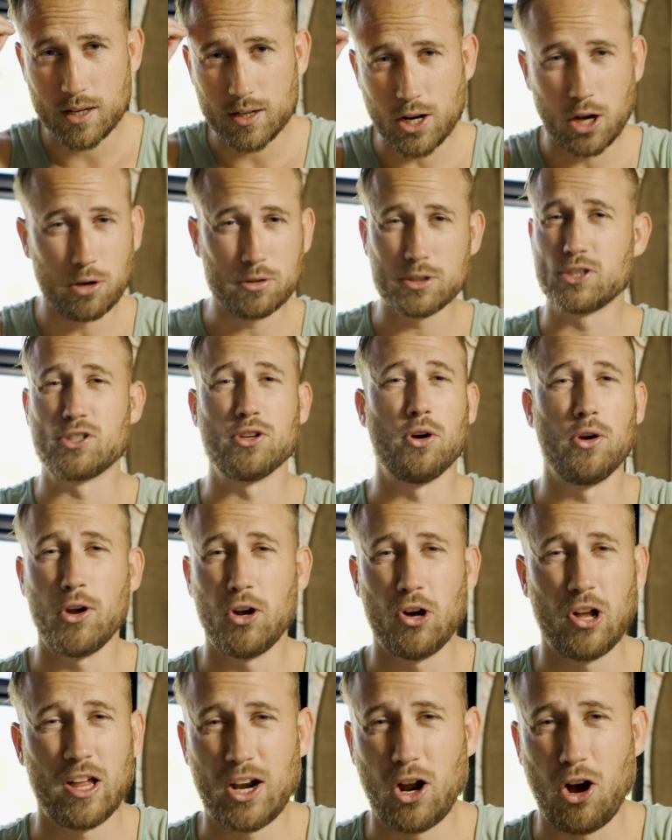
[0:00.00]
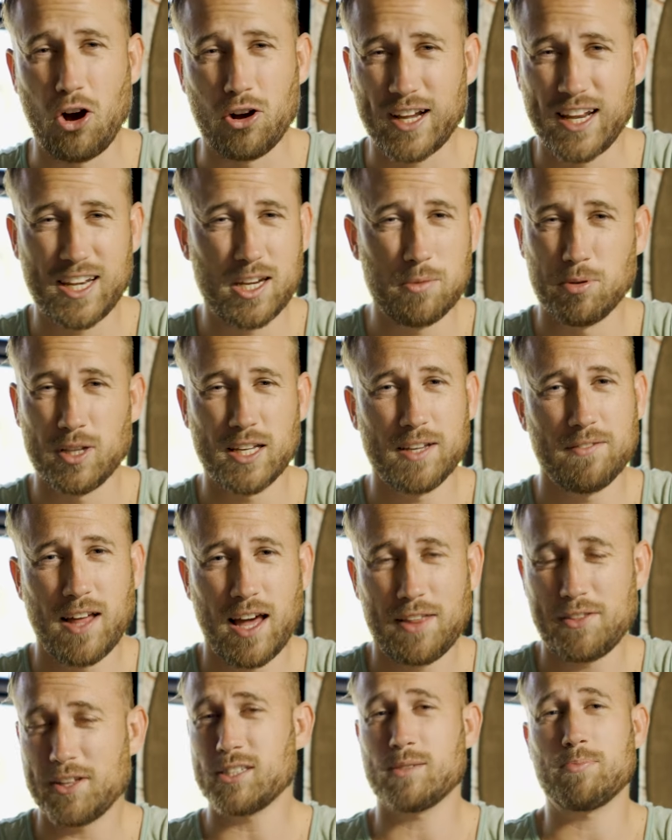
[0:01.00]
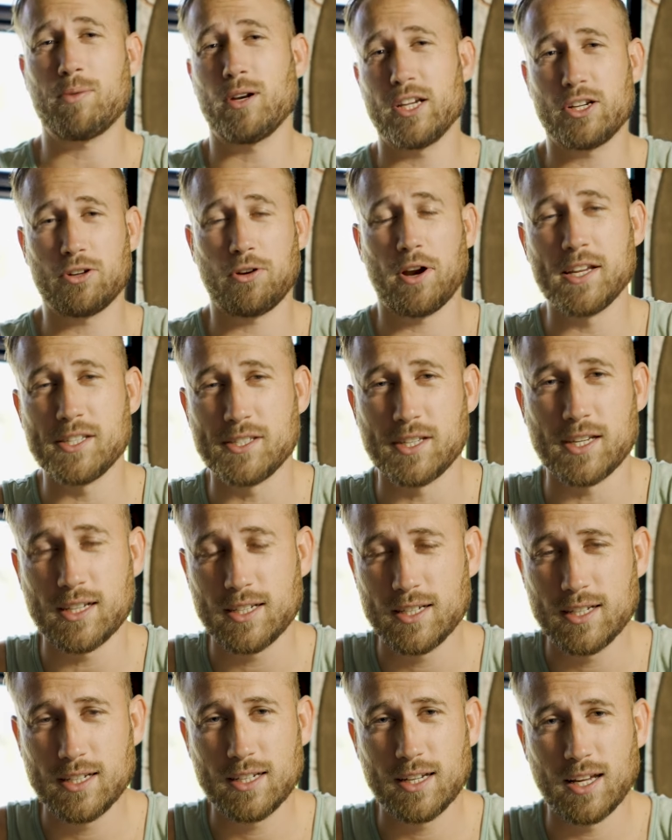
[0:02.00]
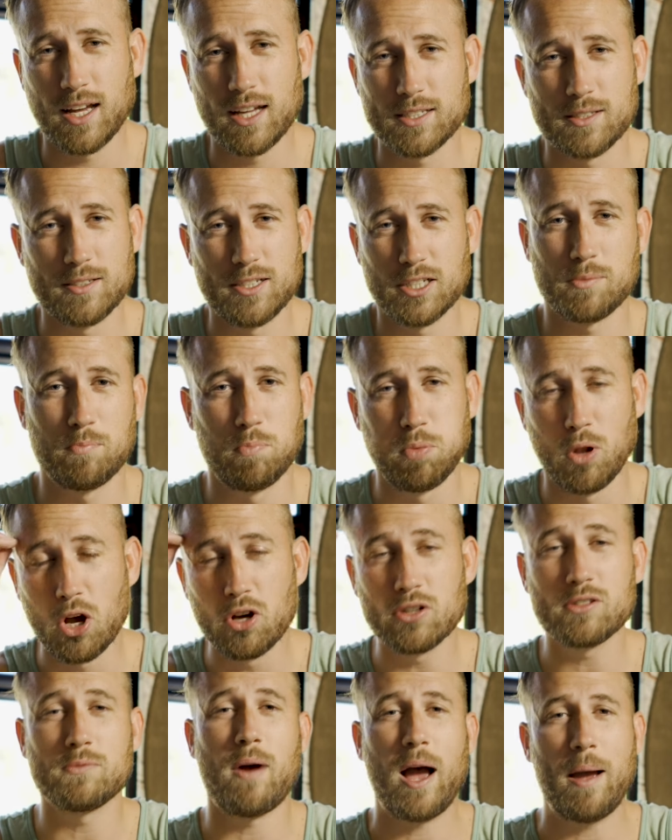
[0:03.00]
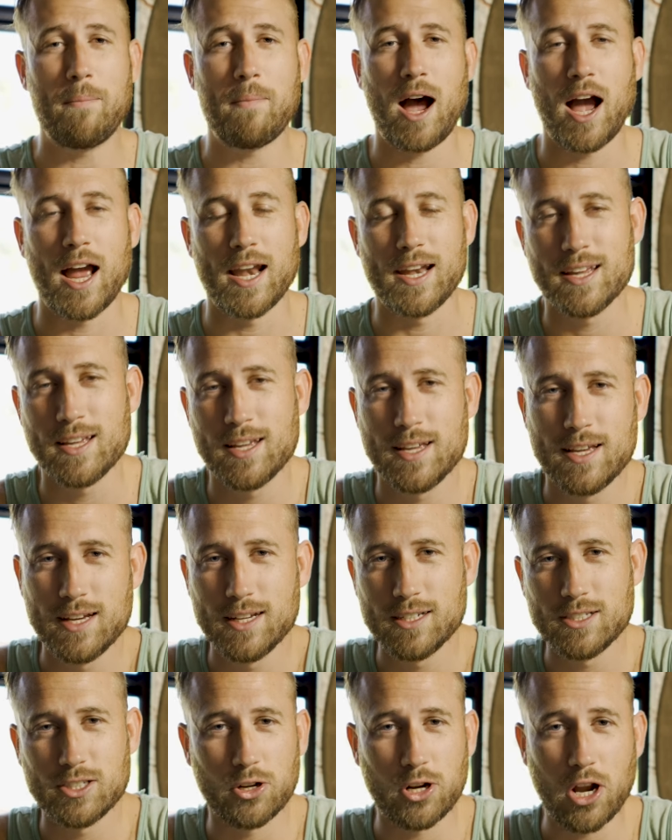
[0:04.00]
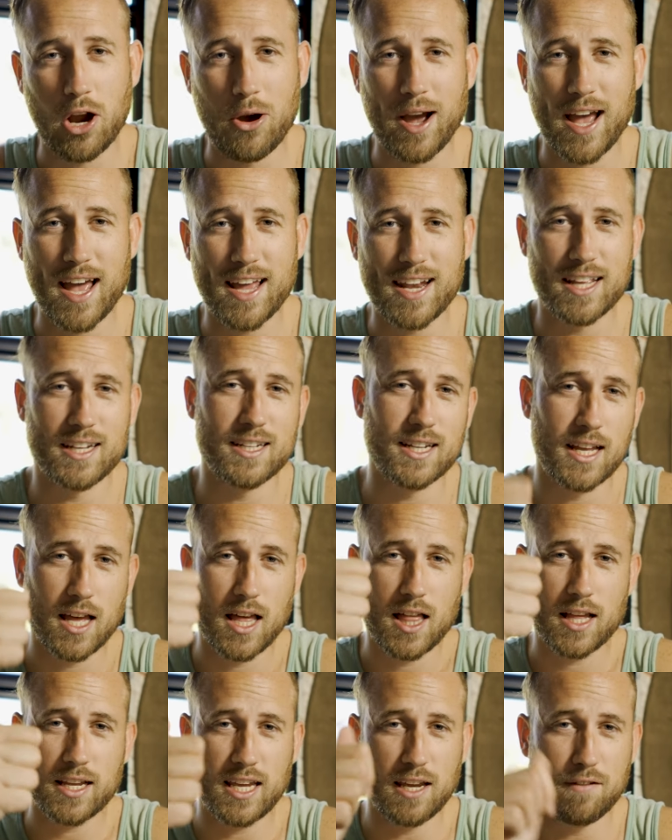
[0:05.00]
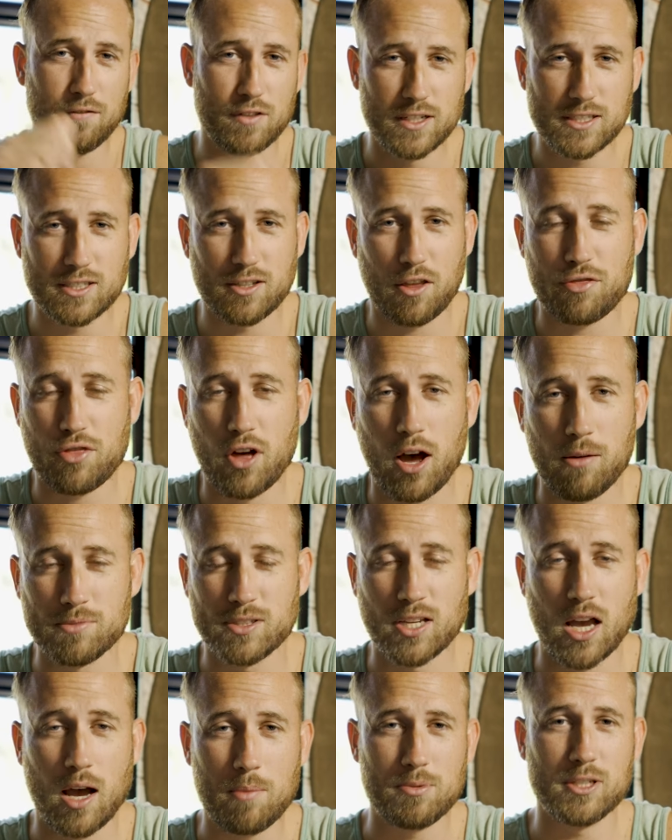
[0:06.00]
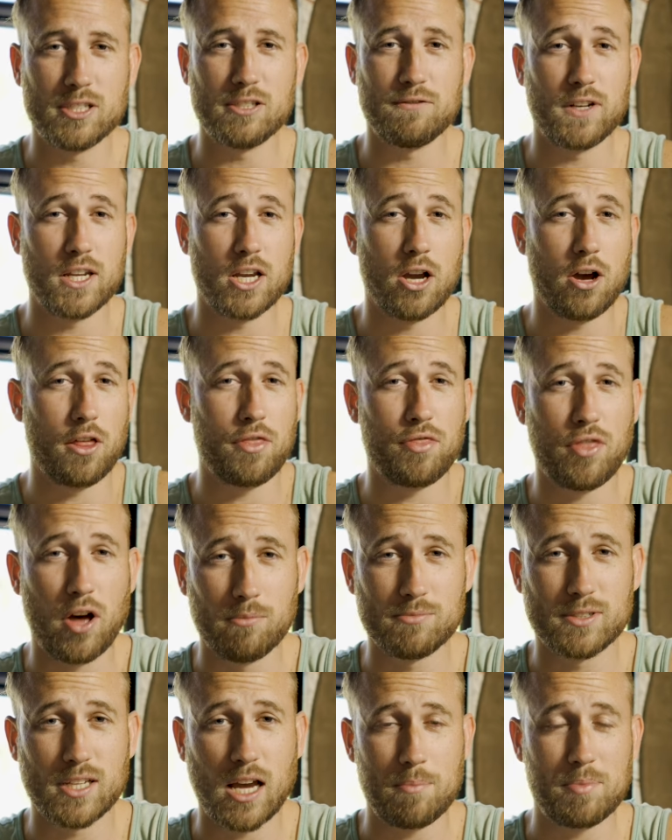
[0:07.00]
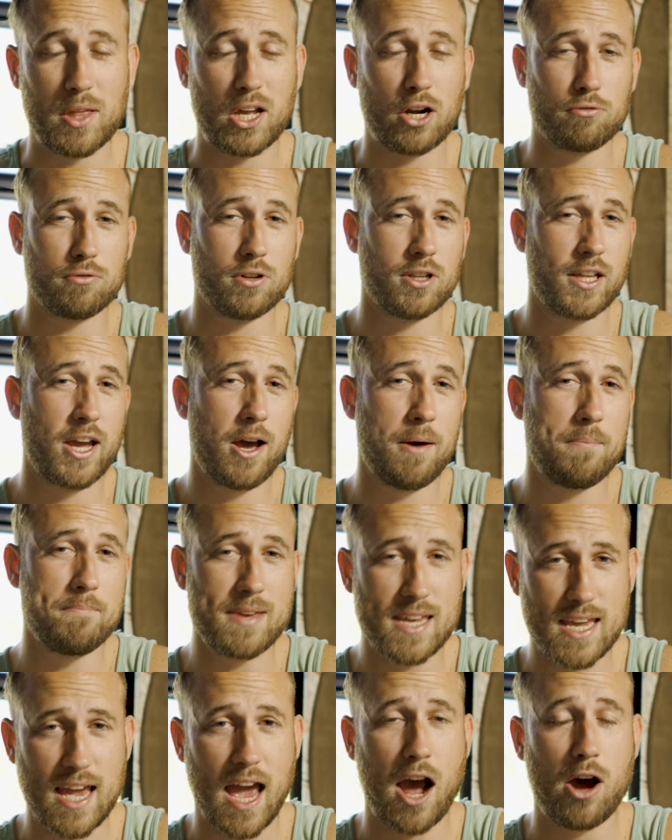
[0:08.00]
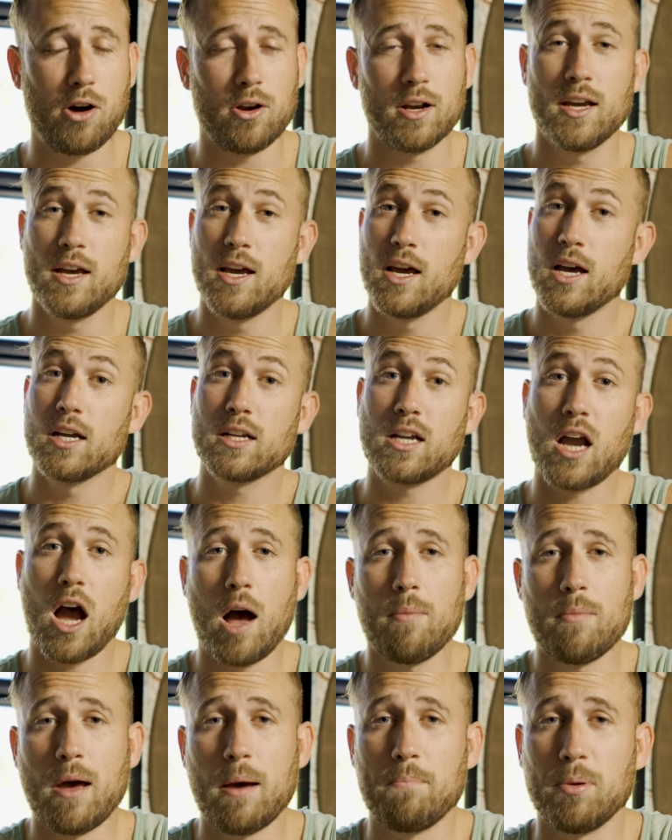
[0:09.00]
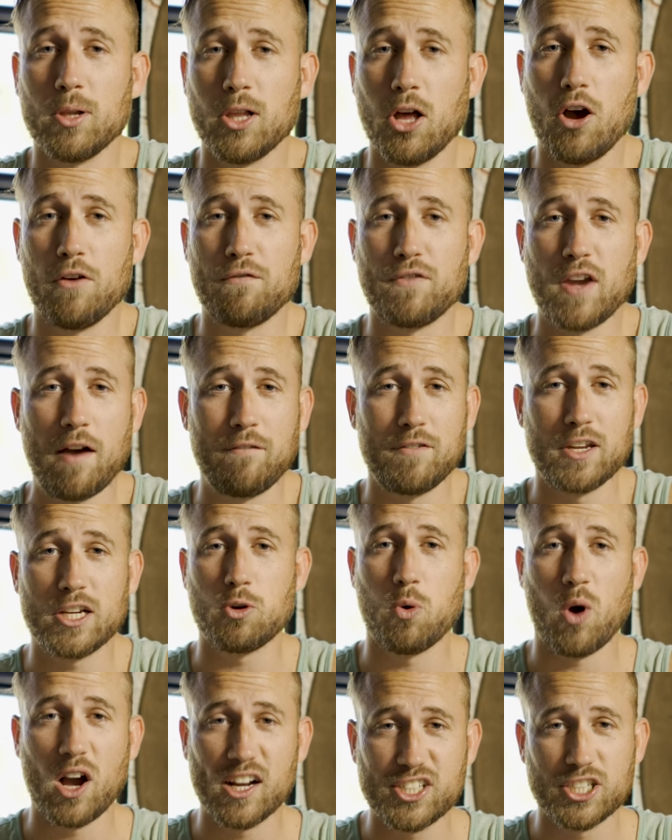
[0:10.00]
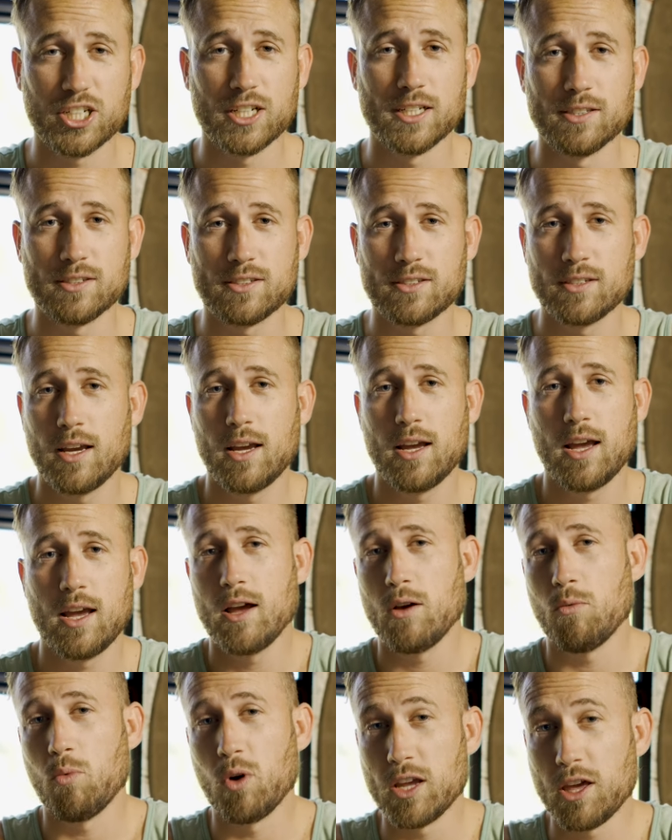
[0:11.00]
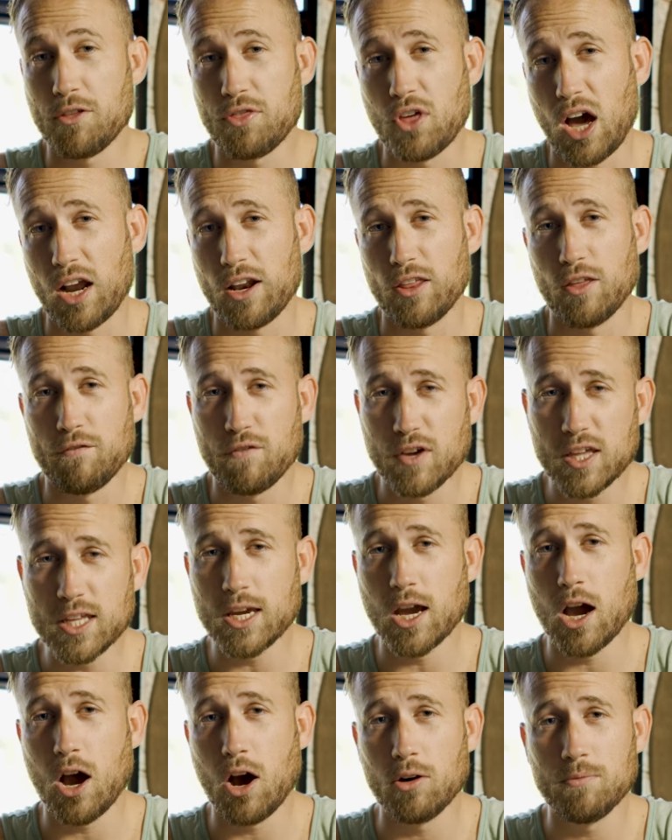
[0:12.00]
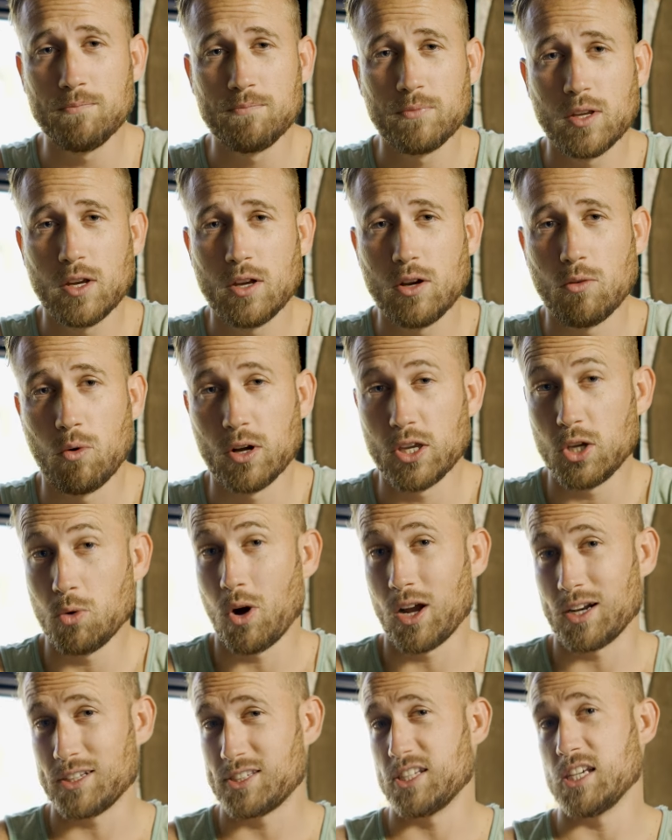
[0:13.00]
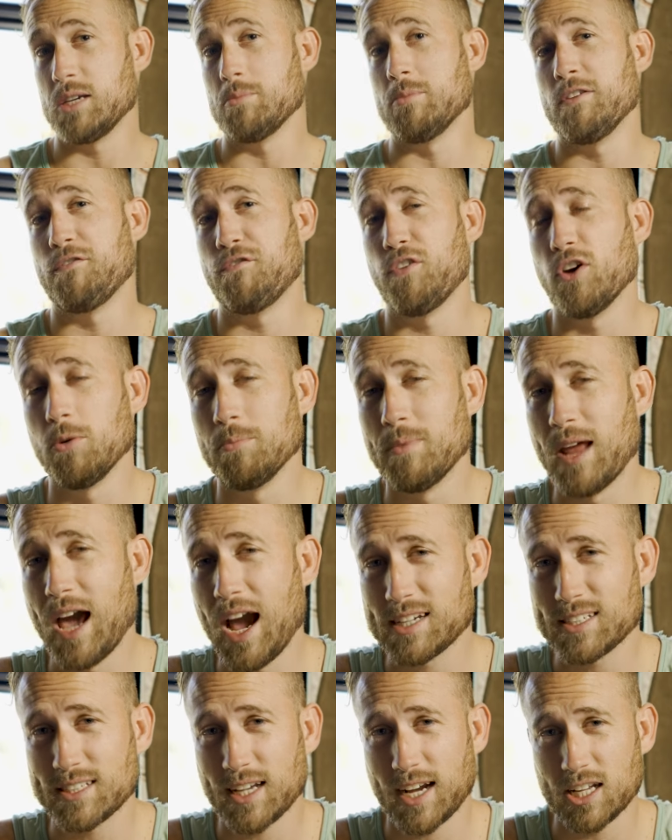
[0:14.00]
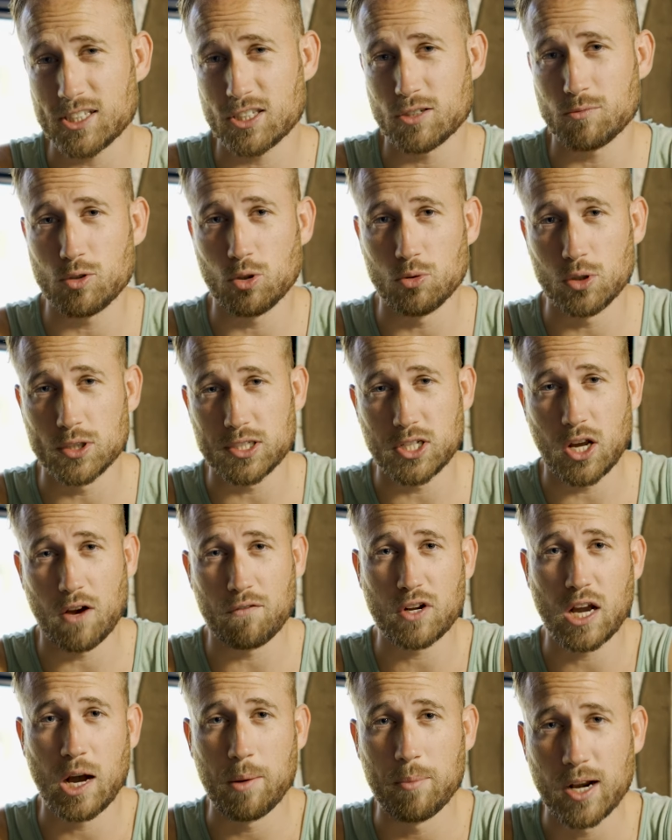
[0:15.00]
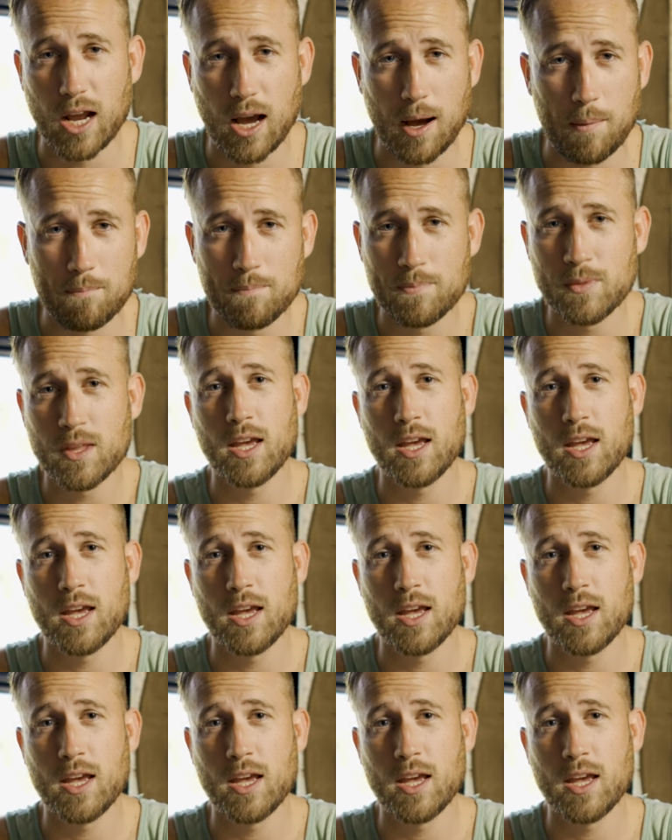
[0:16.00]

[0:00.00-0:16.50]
No soil at all. Can you believe that? That's pretty crazy. That just blows my mind. So go ahead and give this a thumbs up, this video a thumbs up. That'll really help me out. Comment below if you have any questions, what you thought of the video what you want to see me film next. I got some cool stuff coming up.